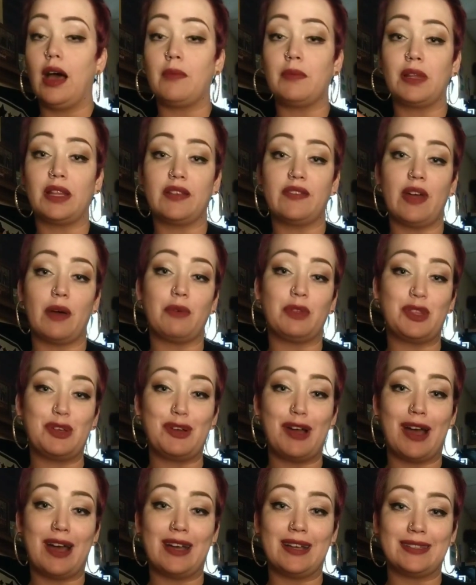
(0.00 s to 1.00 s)
going to leave that with you
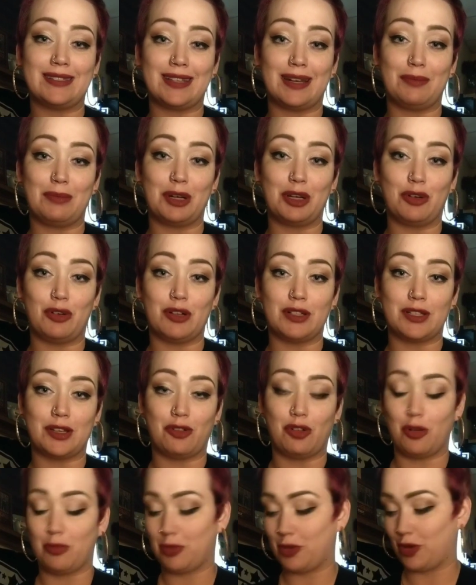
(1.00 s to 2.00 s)
guys, and I'm going to go on to
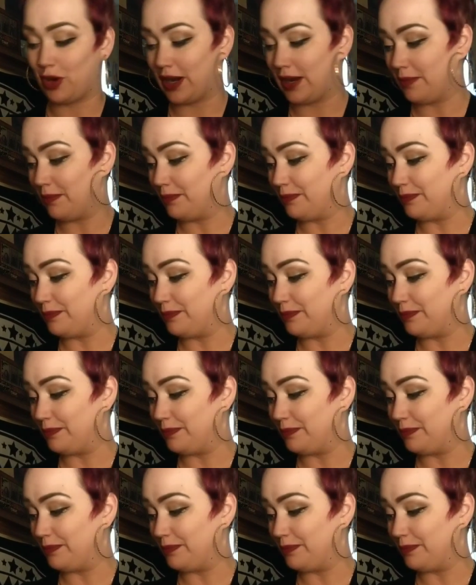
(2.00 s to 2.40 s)
group 3.